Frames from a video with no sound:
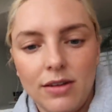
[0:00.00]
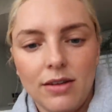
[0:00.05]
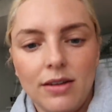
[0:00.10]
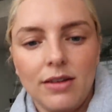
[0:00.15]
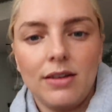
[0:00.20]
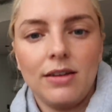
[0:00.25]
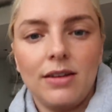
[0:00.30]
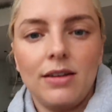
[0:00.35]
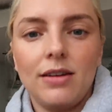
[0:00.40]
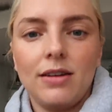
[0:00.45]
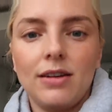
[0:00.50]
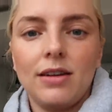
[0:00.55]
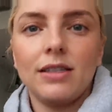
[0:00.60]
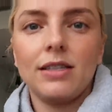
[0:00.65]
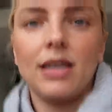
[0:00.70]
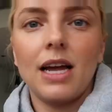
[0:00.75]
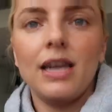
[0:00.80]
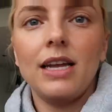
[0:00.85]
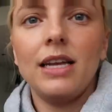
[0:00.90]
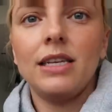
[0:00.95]
Because
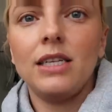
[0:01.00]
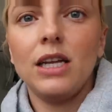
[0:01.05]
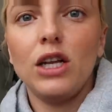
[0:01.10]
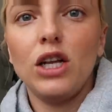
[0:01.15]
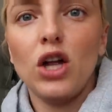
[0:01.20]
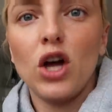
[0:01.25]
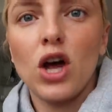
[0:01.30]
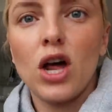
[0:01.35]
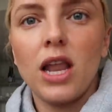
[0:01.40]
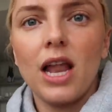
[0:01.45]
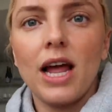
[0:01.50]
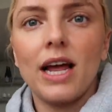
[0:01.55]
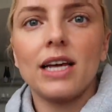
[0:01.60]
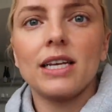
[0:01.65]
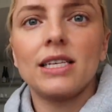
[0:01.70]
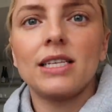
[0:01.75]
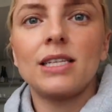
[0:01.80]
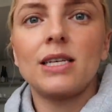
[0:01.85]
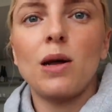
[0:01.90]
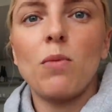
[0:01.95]
I need to look like
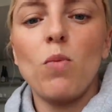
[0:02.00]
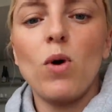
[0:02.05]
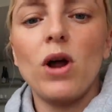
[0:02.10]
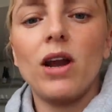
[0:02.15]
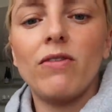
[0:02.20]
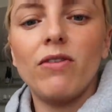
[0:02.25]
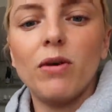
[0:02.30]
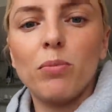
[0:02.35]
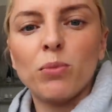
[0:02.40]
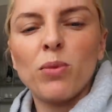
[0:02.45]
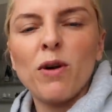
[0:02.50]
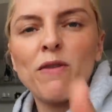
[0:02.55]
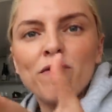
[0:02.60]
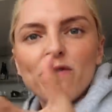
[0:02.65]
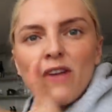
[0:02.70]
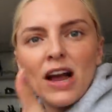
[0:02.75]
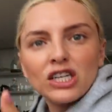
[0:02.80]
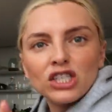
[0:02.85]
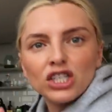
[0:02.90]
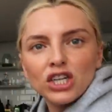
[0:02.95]
somewhat of a
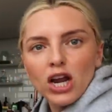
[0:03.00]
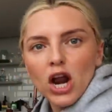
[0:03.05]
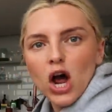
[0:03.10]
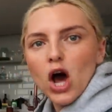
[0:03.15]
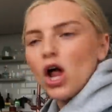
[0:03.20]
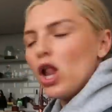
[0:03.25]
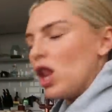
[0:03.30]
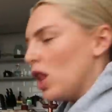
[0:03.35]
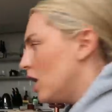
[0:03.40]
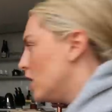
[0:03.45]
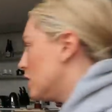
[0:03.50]
professional.